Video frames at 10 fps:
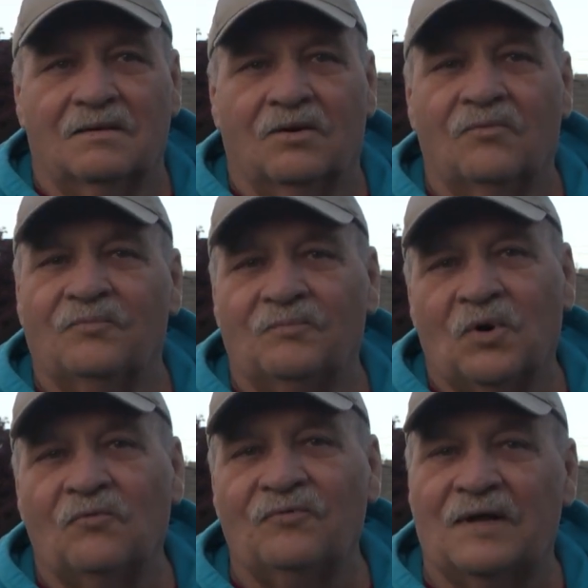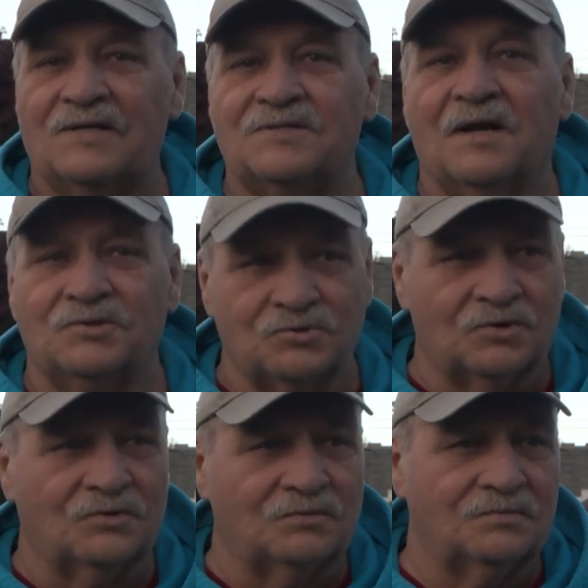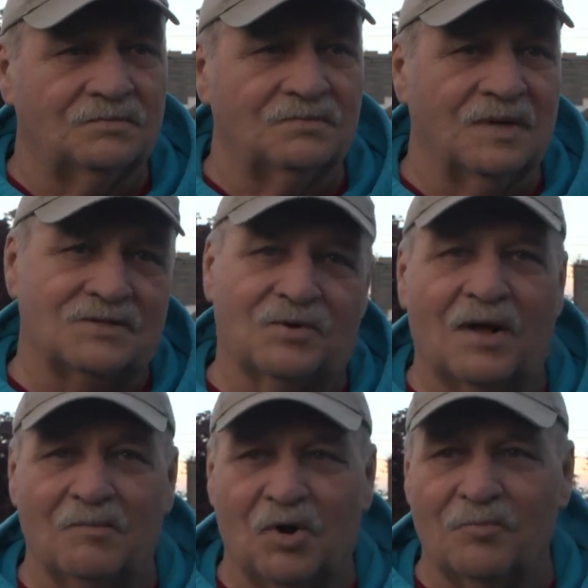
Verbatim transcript: hope, hopefully it's not true. That's what I'm